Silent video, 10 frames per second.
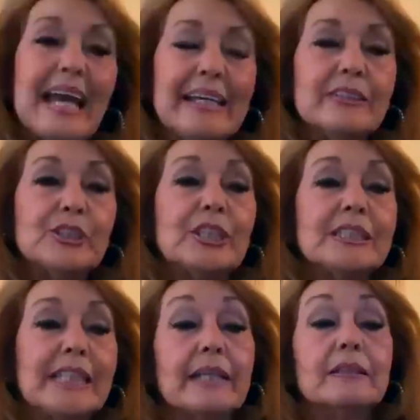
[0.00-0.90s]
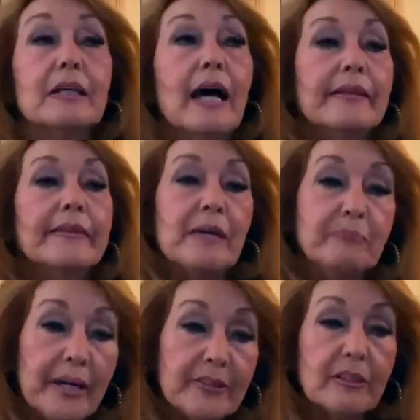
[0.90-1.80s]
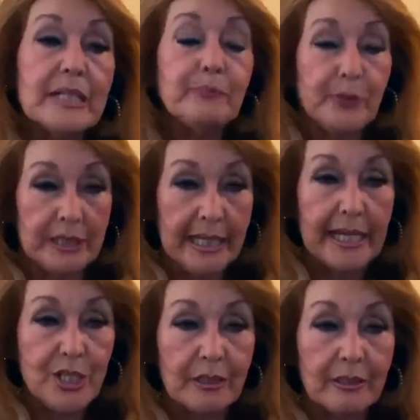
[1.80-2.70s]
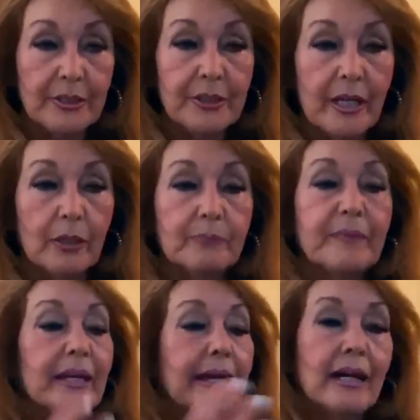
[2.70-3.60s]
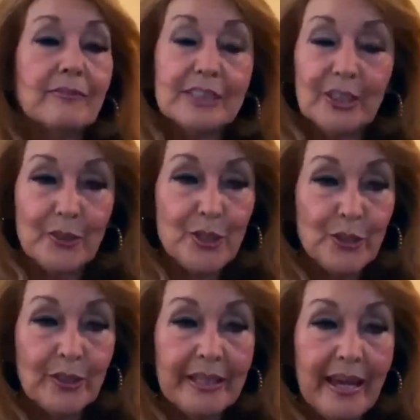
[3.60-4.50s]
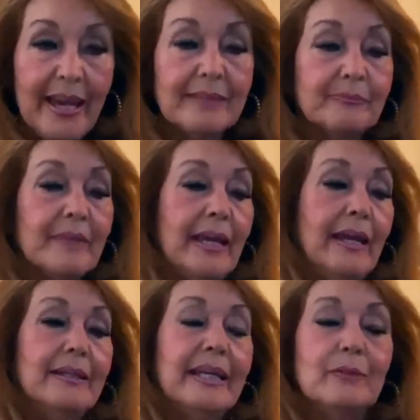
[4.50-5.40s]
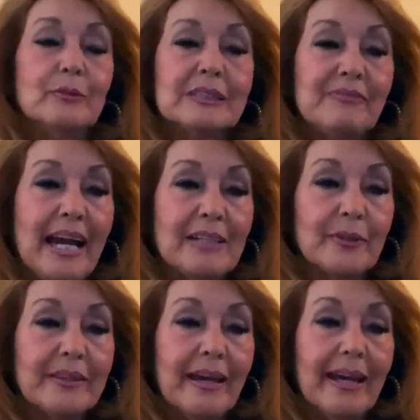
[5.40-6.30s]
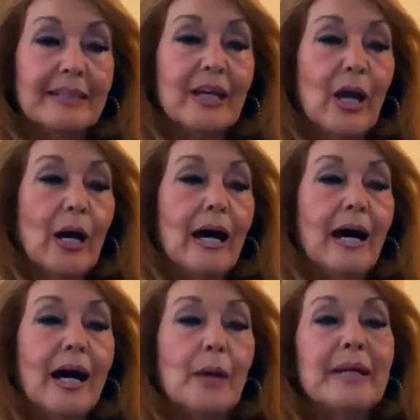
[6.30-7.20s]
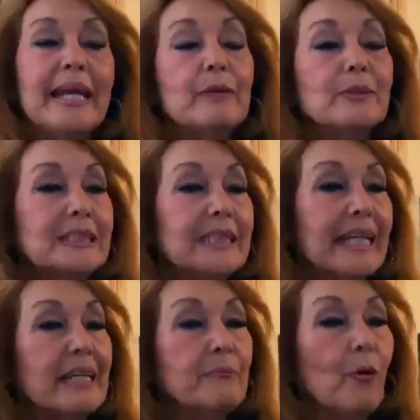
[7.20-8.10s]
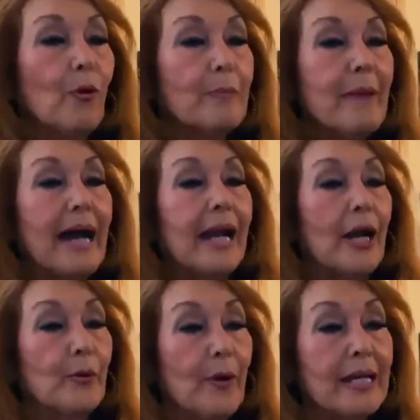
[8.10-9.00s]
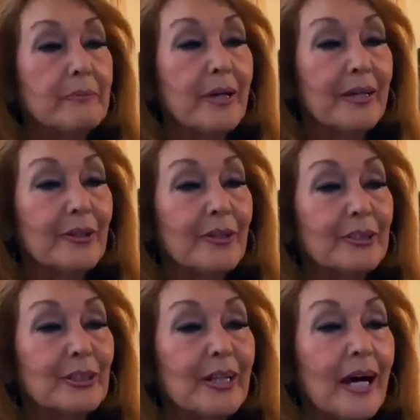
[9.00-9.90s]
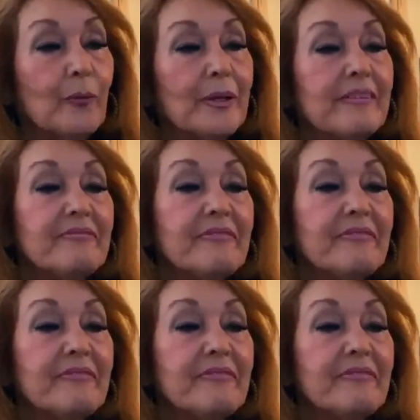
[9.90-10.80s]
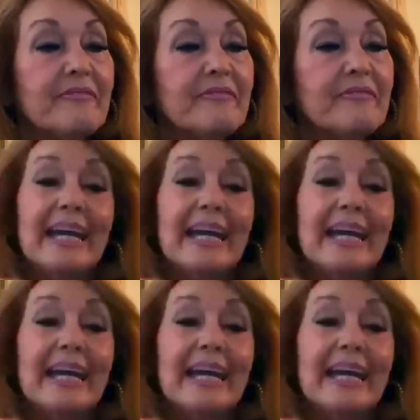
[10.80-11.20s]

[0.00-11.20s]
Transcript: it's just that motherly protection, Elvis understood that, and he was fine with that. But he was thinking more about our grandmother, and the fact that